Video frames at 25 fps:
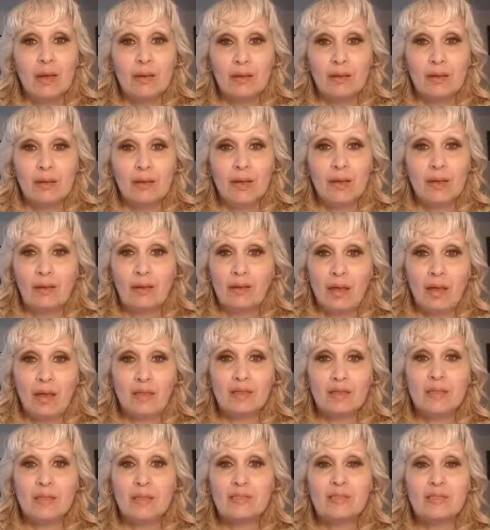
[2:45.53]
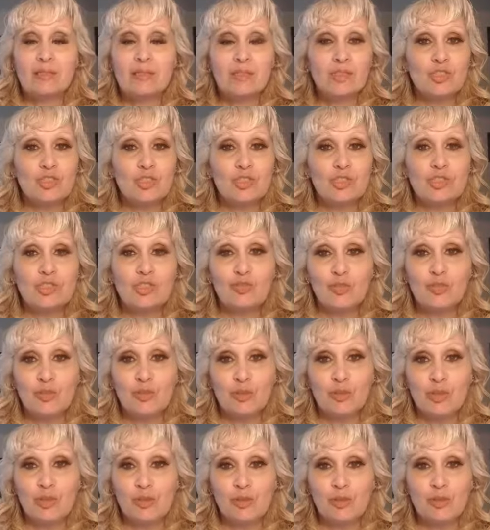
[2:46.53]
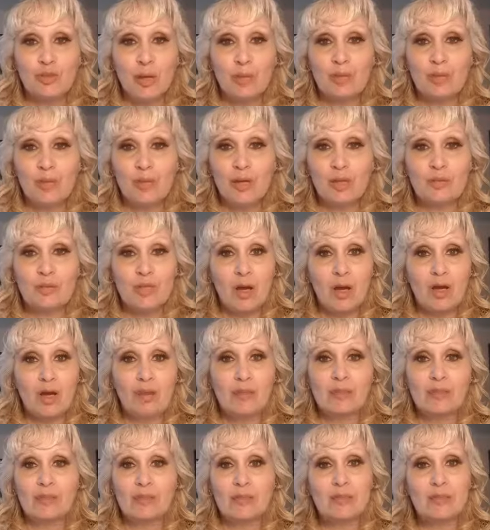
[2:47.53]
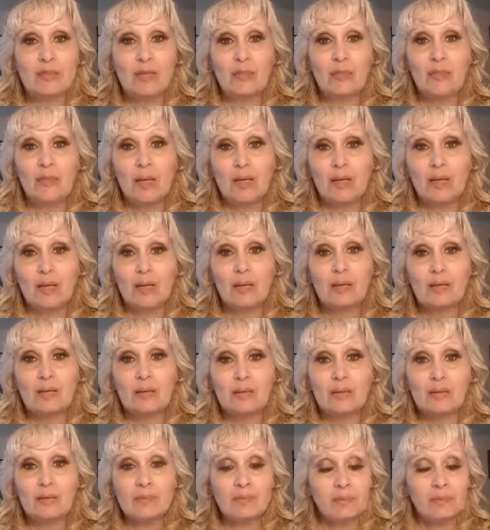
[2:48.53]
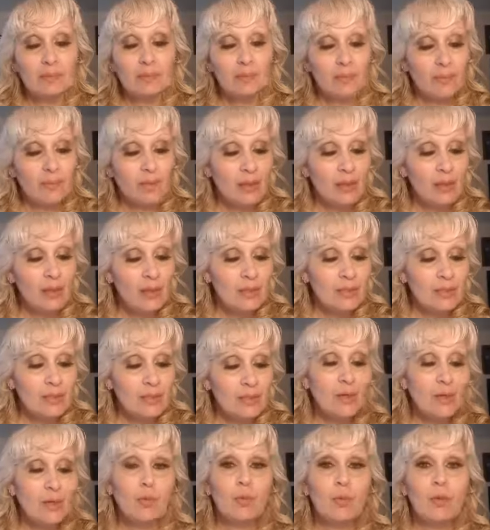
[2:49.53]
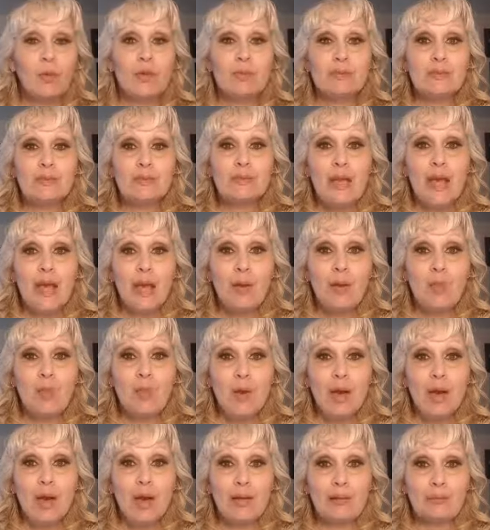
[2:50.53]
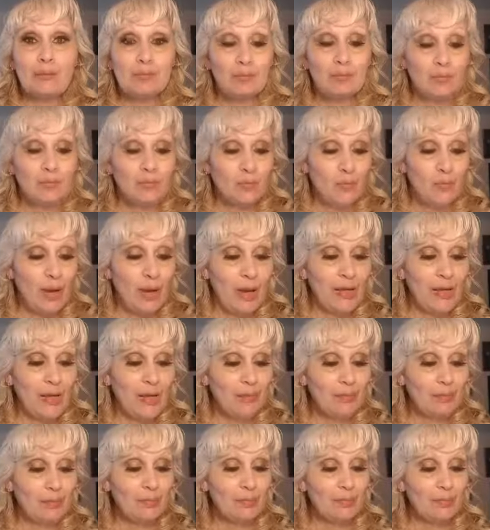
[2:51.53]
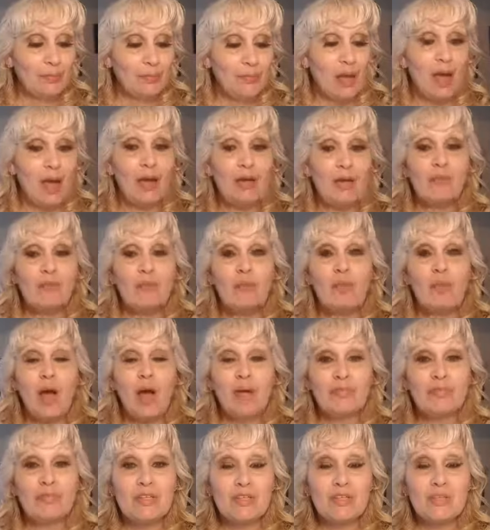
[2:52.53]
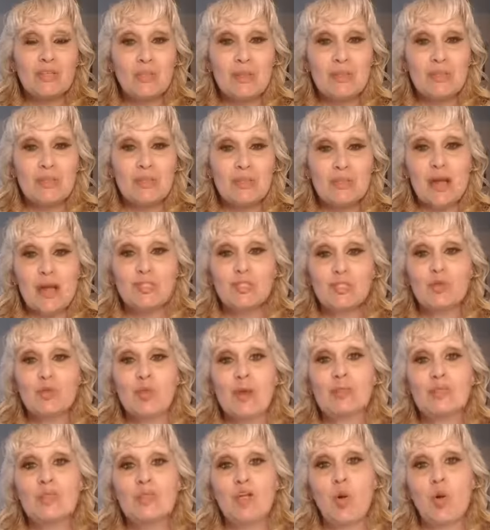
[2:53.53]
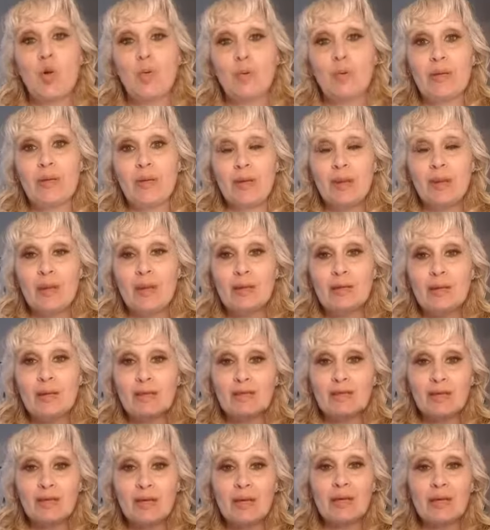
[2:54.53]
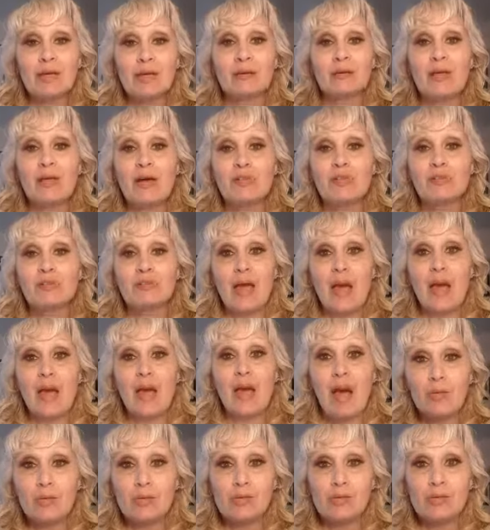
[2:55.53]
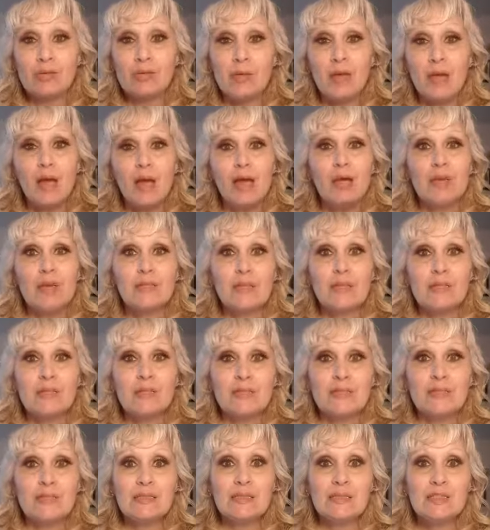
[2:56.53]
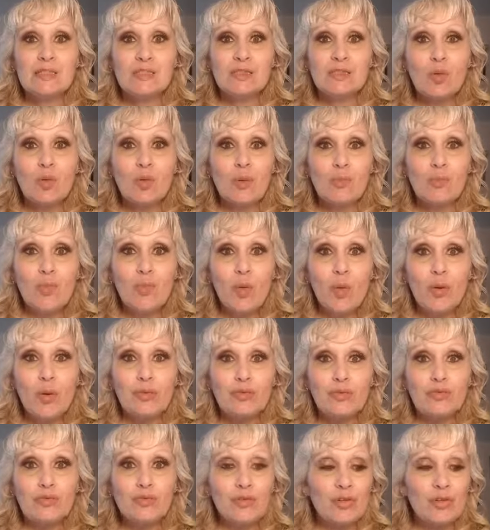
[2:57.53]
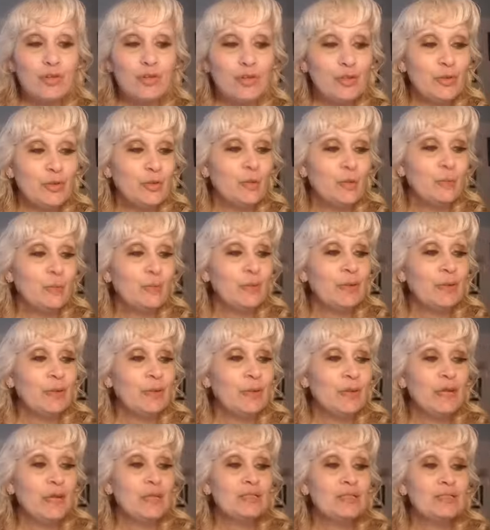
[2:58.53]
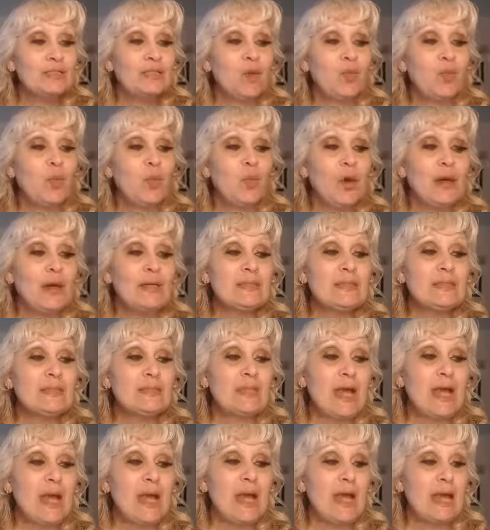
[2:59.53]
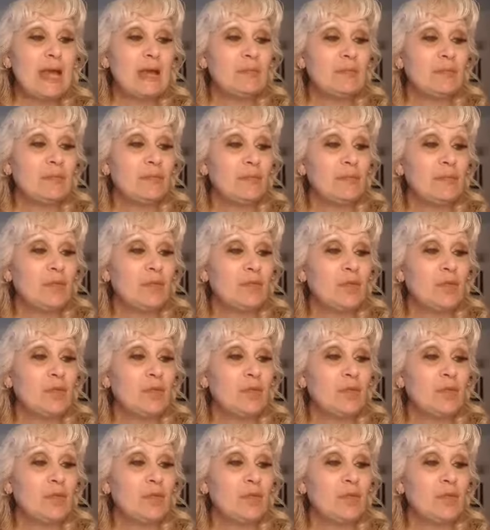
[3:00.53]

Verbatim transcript: And again, this is just for you. I'm not talking to anybody else. So, day one, Ready? I've got this written down so I don't get anything left out because this is so important for you. So one day,